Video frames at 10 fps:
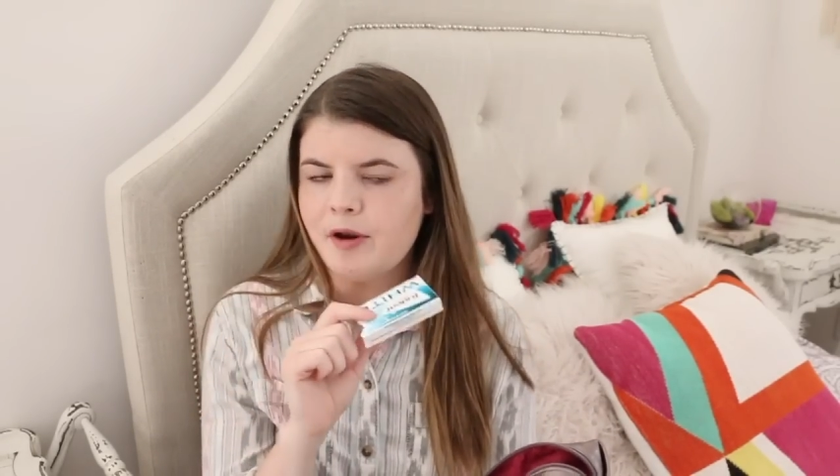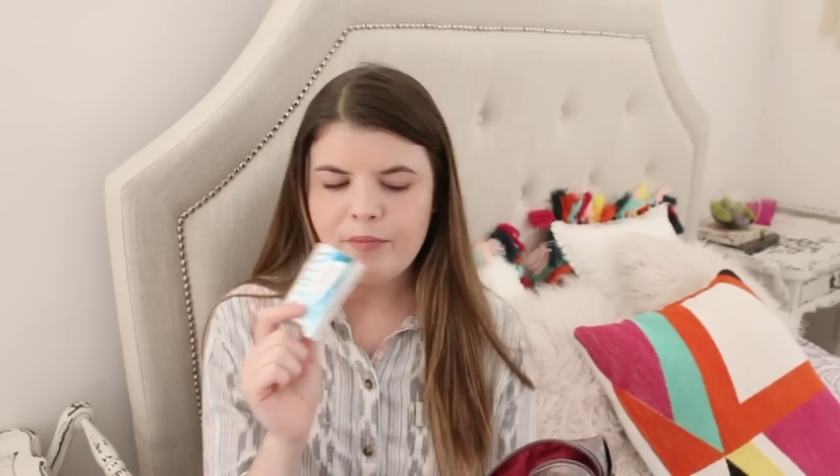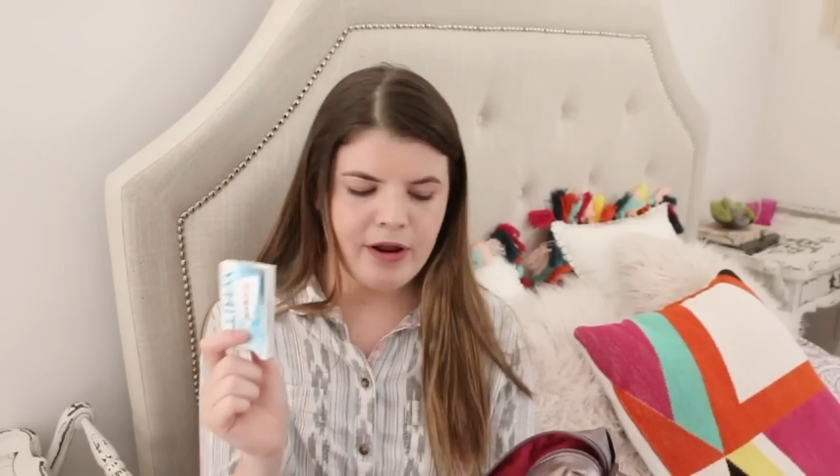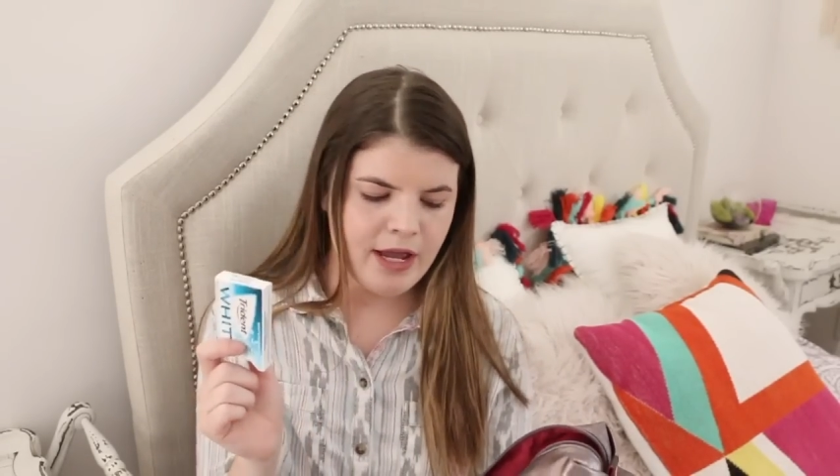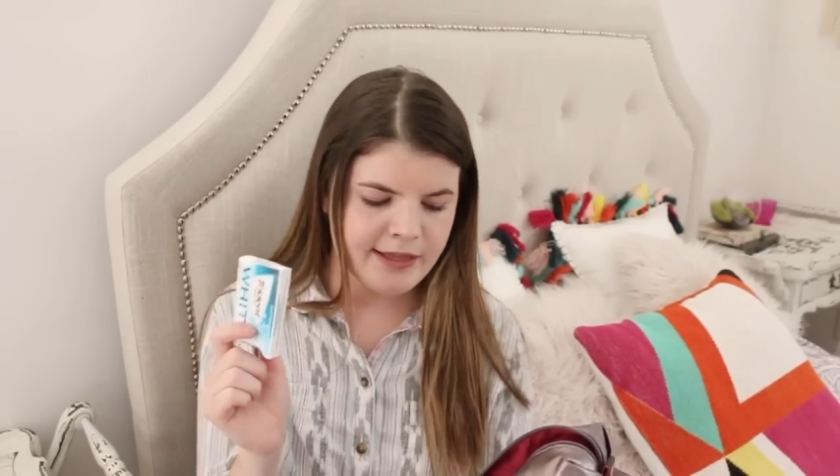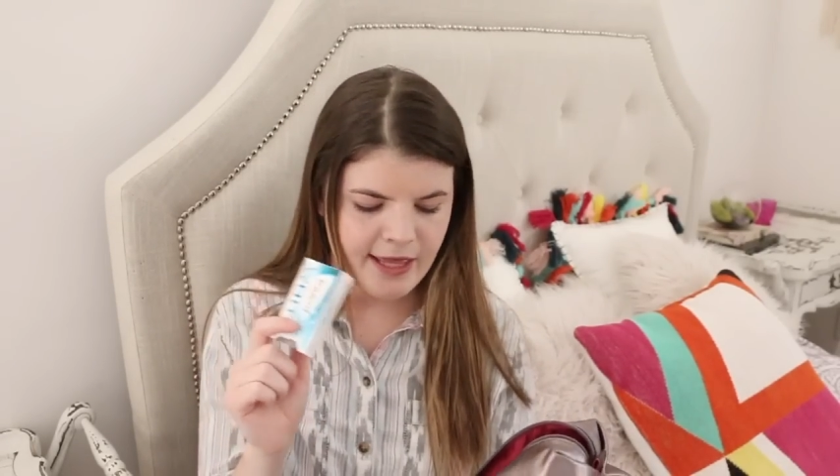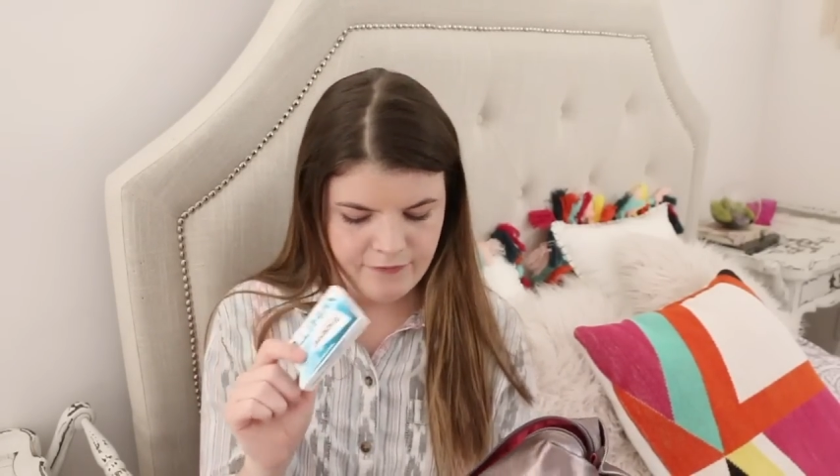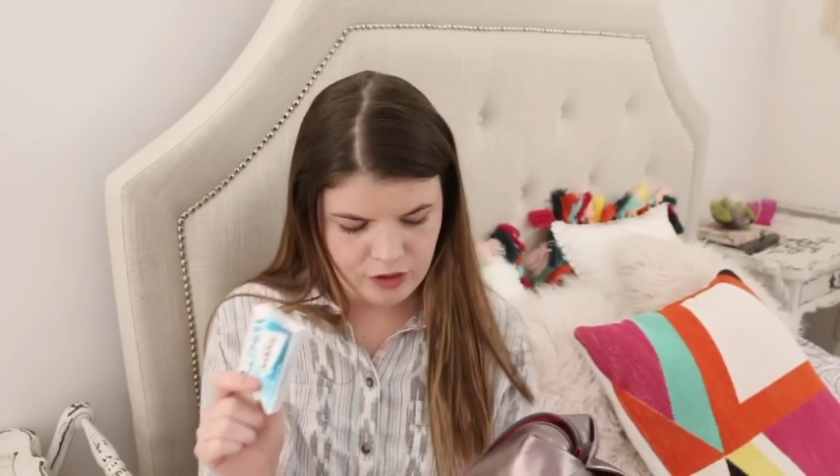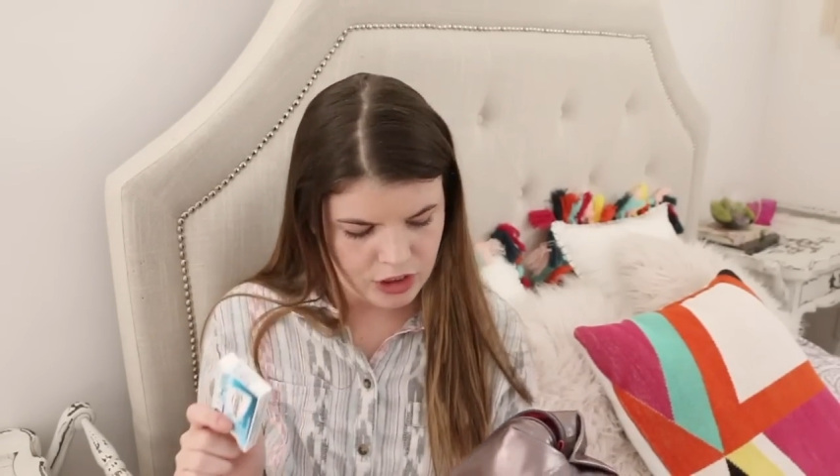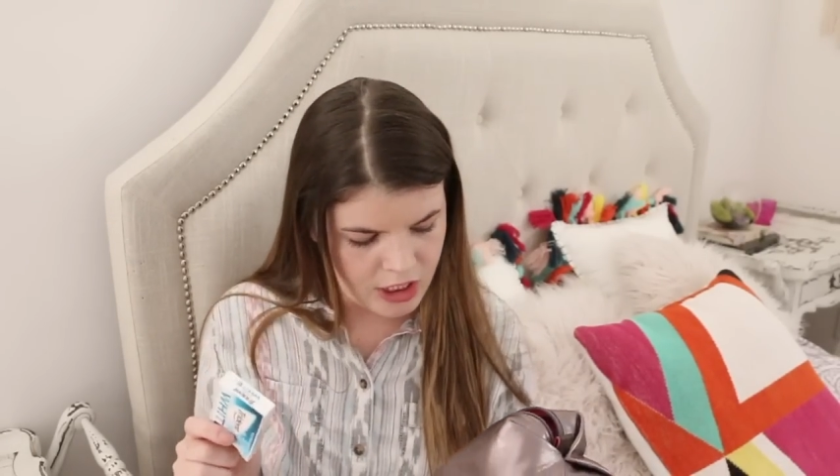your breath
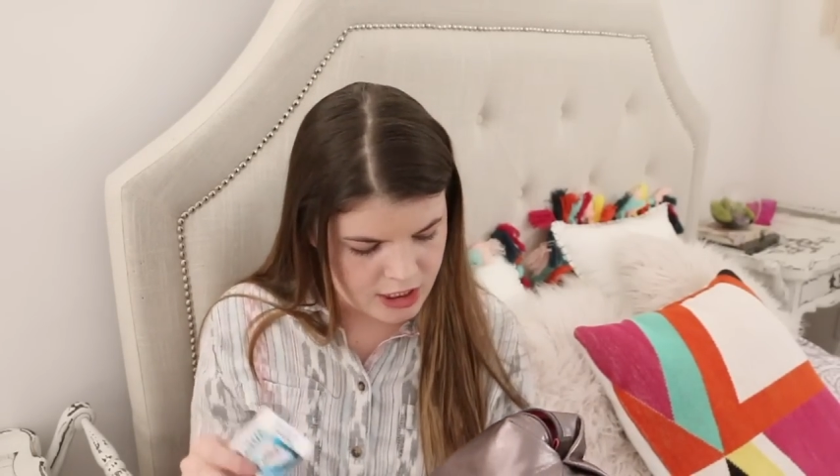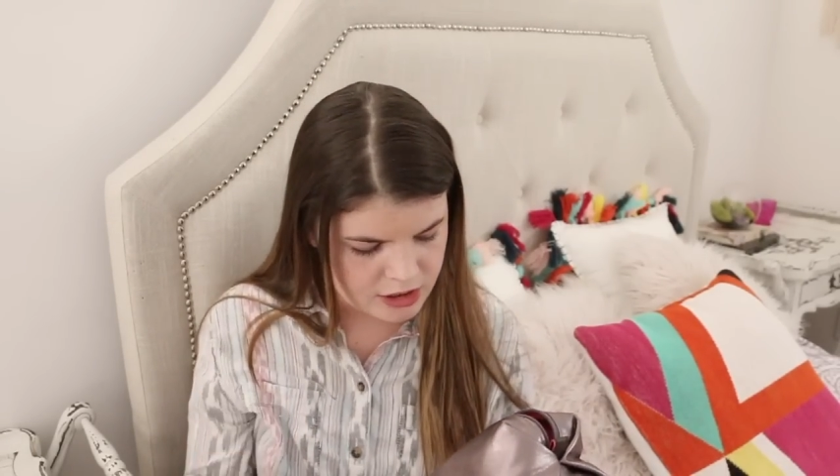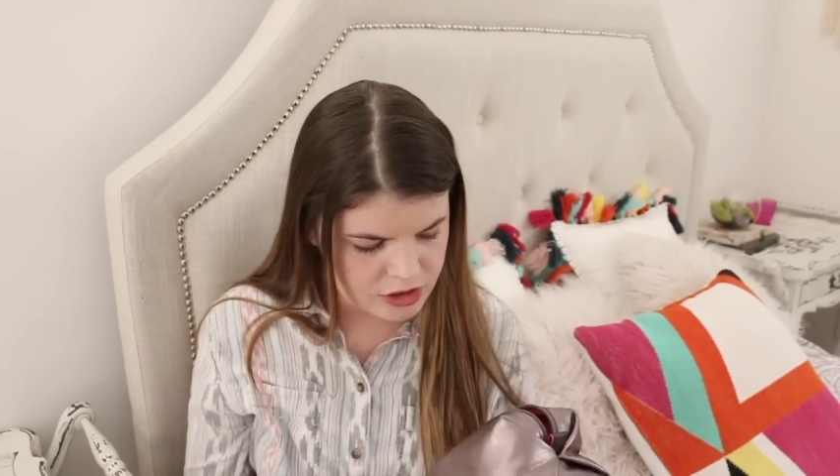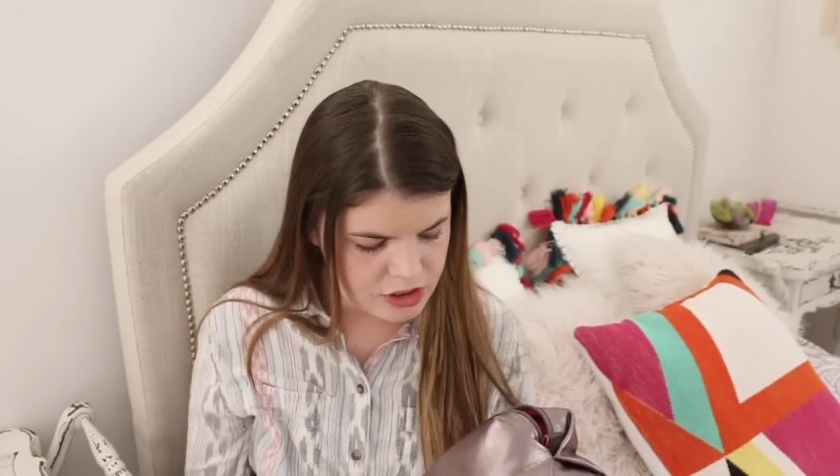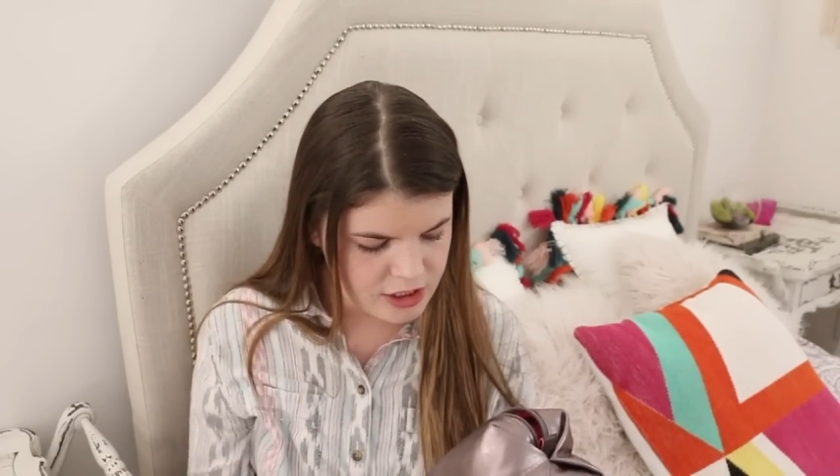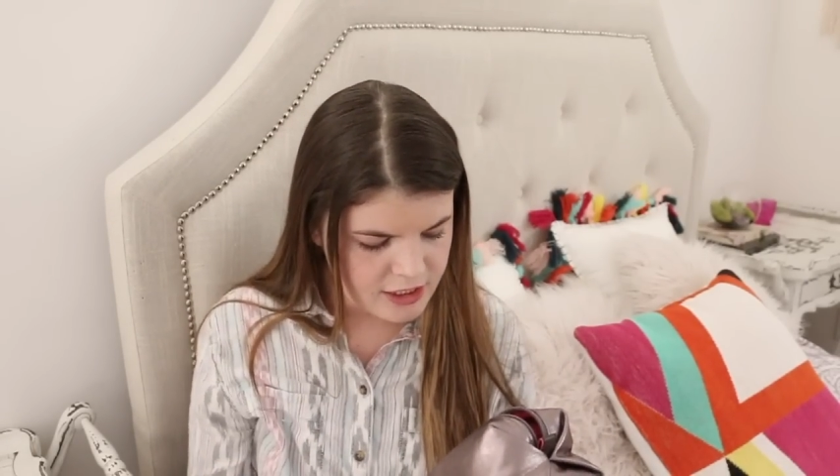after lunch.